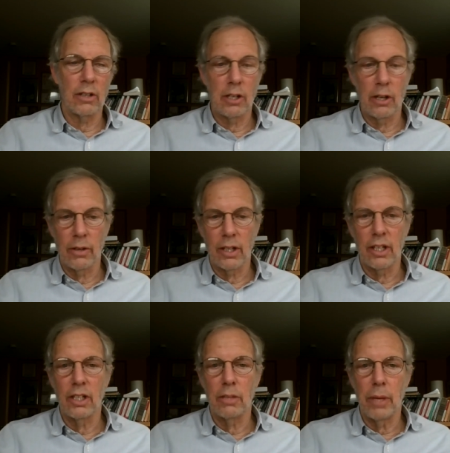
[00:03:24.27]

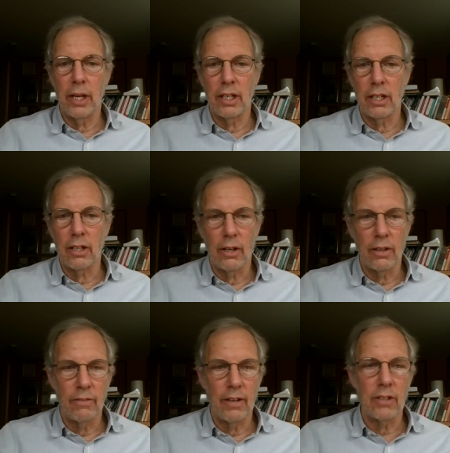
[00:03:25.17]
currently dependent on the
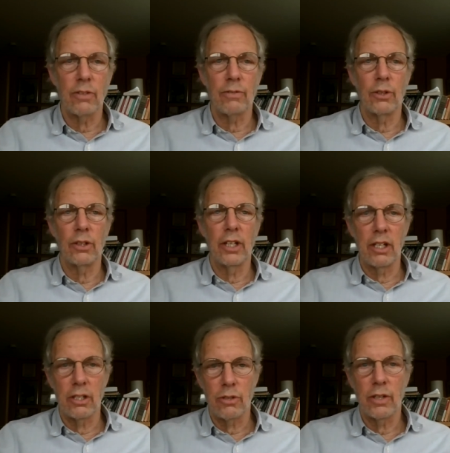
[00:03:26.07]
fossil fuel
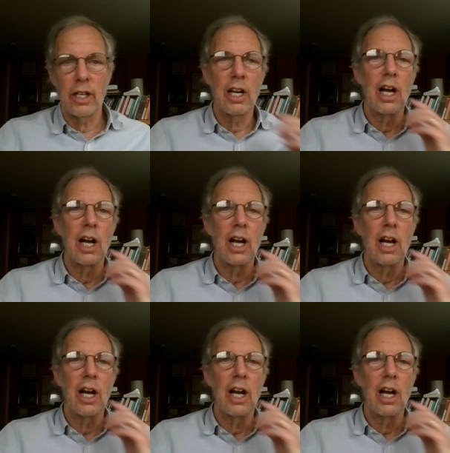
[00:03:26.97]
industry.